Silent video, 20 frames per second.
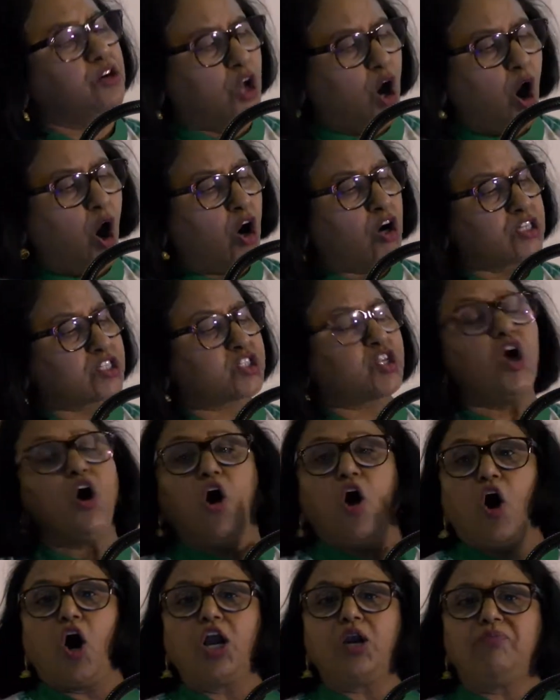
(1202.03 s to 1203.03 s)
knows
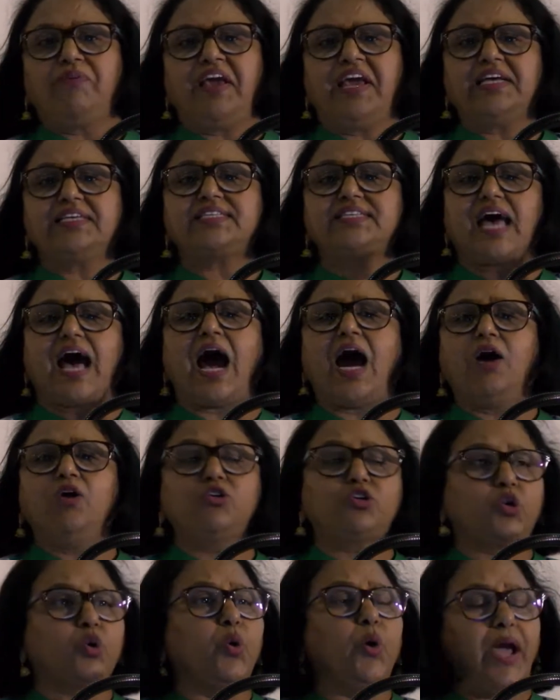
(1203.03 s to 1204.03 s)
always how
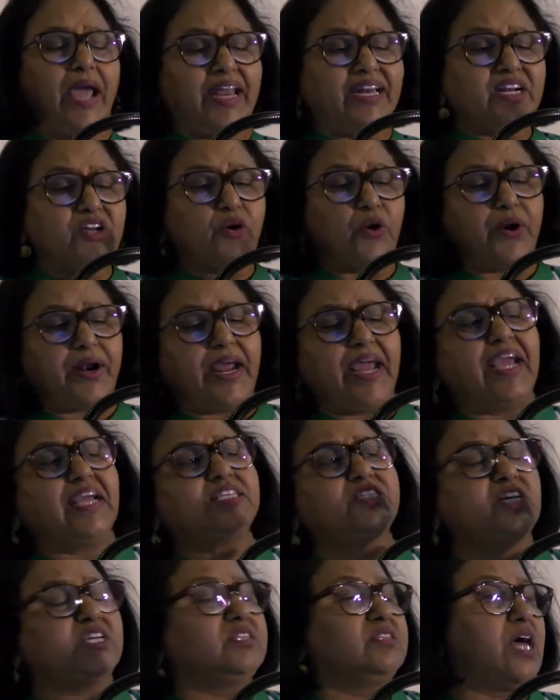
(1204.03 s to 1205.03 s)
to
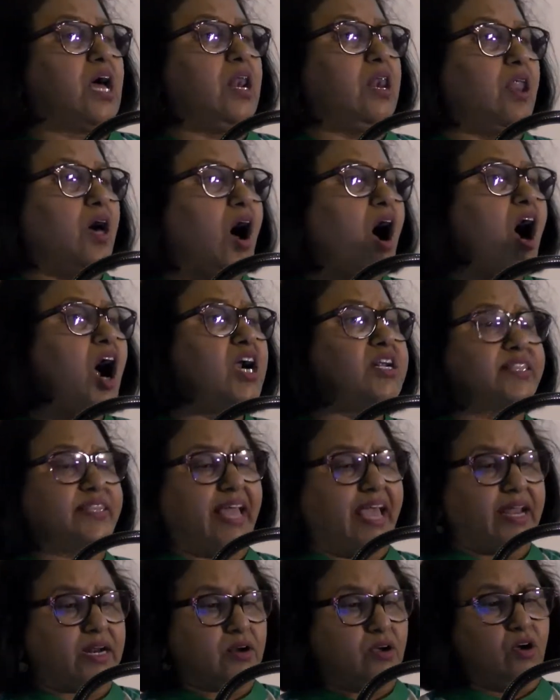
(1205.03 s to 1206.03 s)
encourage in the Lord
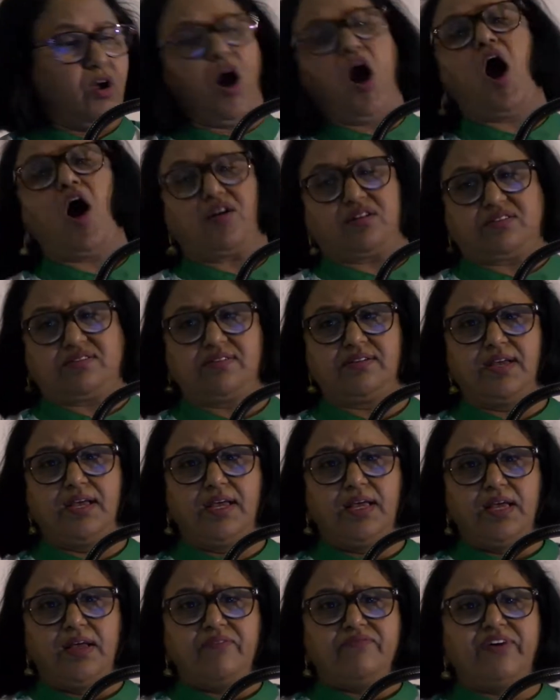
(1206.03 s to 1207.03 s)
their God.
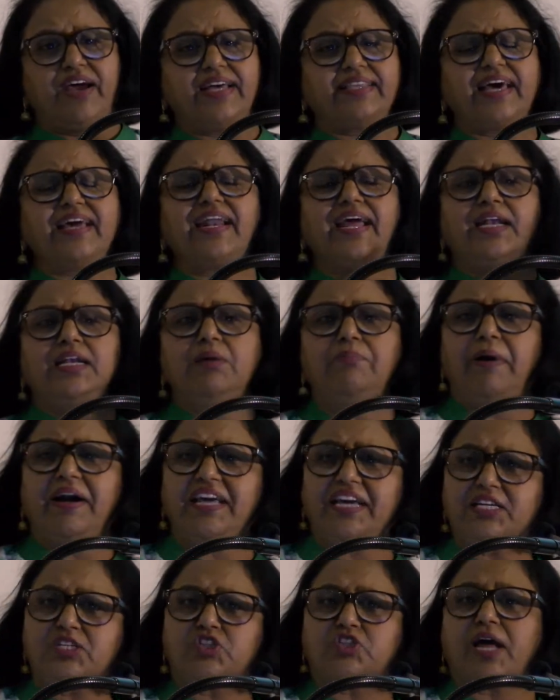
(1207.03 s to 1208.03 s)
Whether anybody
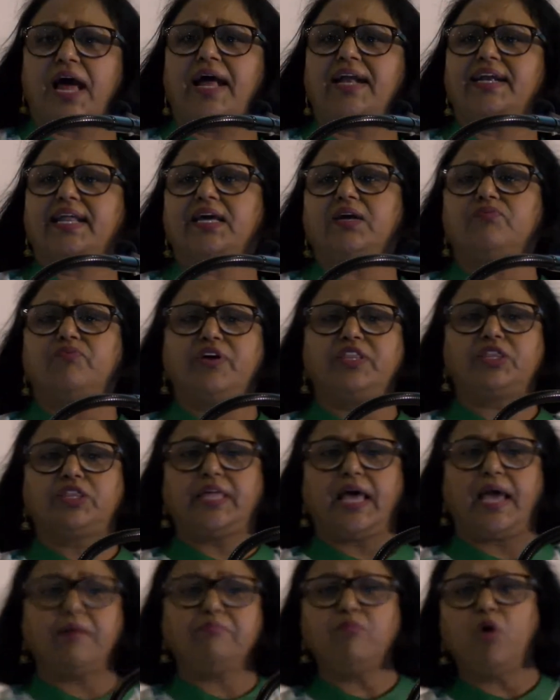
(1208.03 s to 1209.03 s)
is standing with
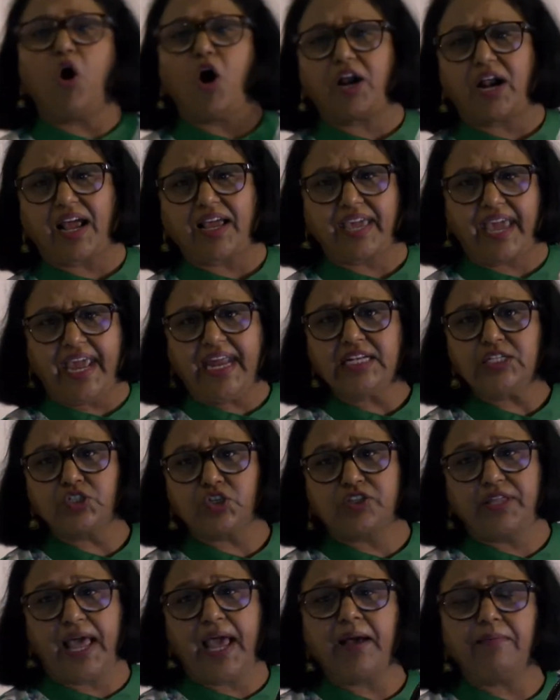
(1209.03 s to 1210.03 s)
them or
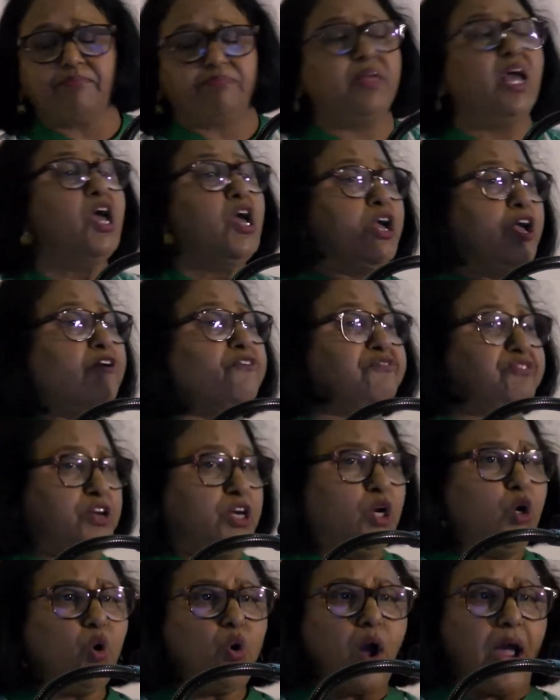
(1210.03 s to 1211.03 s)
against them, if
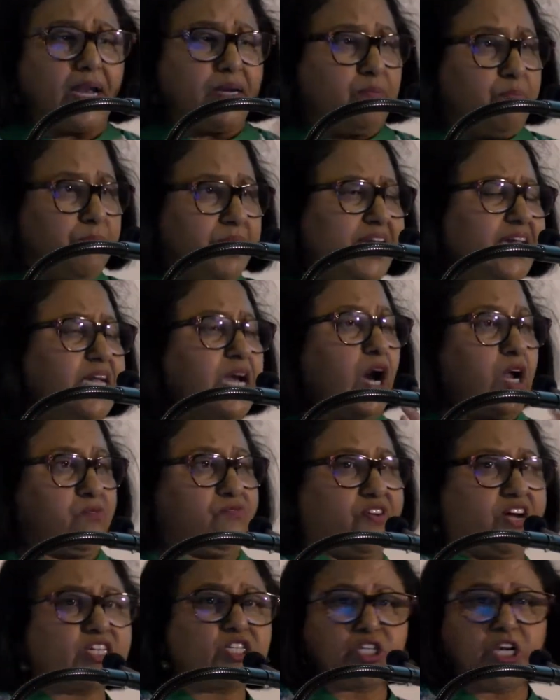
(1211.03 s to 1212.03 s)
you and me are
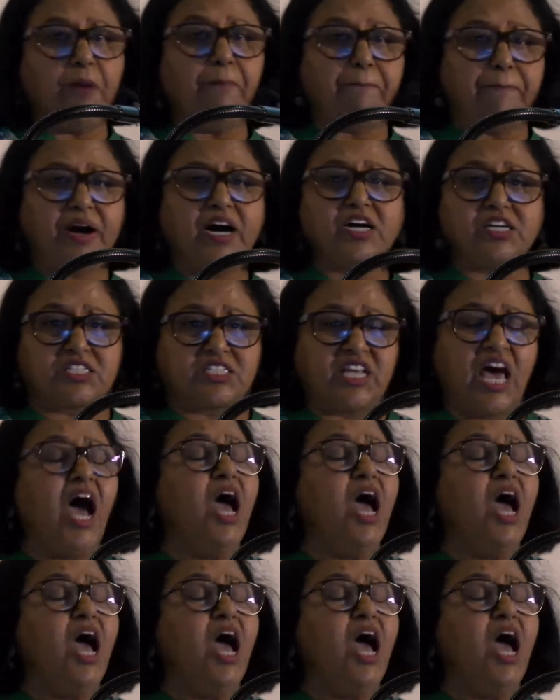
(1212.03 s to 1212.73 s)
worshippers,